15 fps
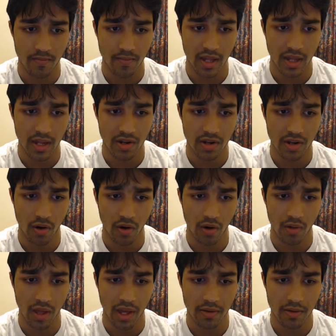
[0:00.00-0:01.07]
and
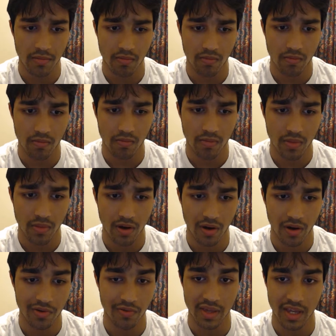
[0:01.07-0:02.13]

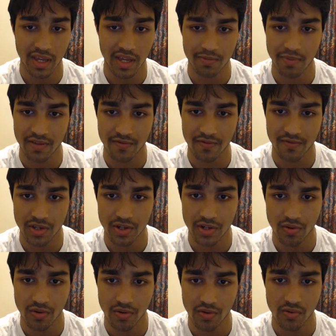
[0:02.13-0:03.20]
do things best friends
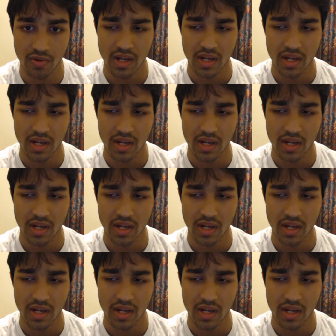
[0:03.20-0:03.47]
do,